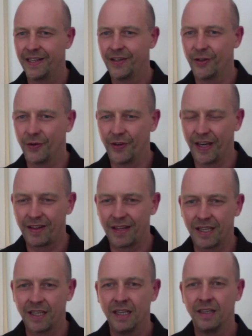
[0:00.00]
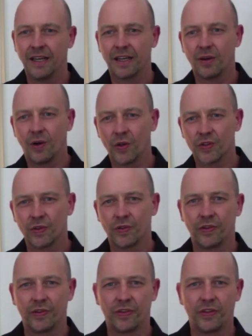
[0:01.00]
no nothing, and also
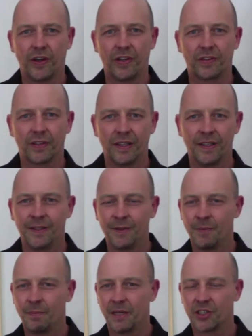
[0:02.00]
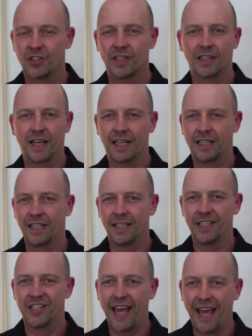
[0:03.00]
not mentioning any
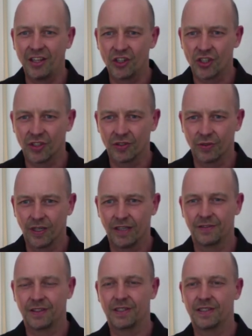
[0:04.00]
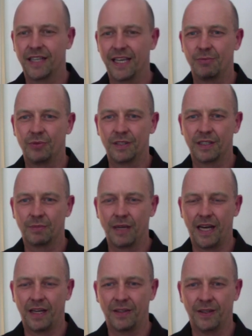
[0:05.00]
intention to have the same breathing
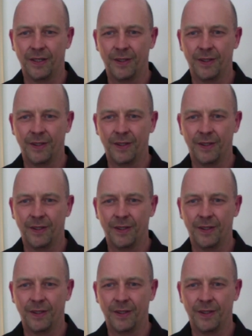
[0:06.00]
pattern.